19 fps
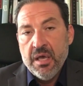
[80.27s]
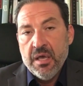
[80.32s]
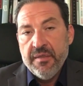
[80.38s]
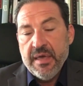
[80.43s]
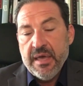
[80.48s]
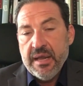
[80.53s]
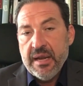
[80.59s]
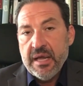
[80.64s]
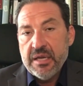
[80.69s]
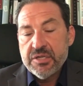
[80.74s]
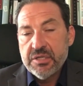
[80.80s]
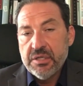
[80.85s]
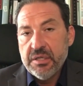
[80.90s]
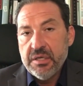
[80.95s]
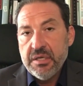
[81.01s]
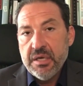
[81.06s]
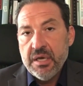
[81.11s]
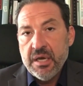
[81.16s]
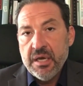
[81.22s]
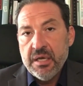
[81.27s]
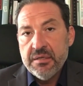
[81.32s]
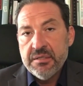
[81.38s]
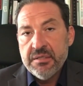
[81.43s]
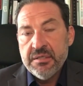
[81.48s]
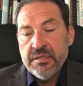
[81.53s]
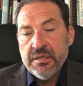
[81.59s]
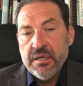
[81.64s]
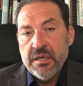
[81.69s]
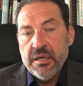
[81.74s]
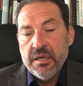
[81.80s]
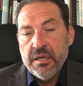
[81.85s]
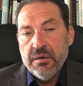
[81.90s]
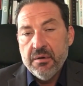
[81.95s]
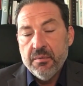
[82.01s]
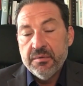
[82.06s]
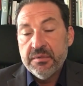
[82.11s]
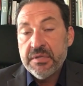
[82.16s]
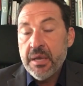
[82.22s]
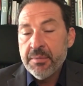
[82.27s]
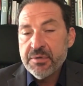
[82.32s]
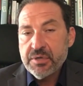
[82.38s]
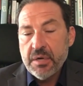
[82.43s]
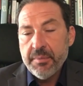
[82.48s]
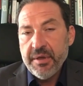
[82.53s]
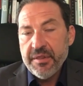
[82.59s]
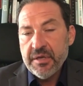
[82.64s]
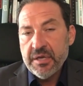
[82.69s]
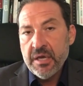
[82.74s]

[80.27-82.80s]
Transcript: that actually uh, d- uh, demonstrated by the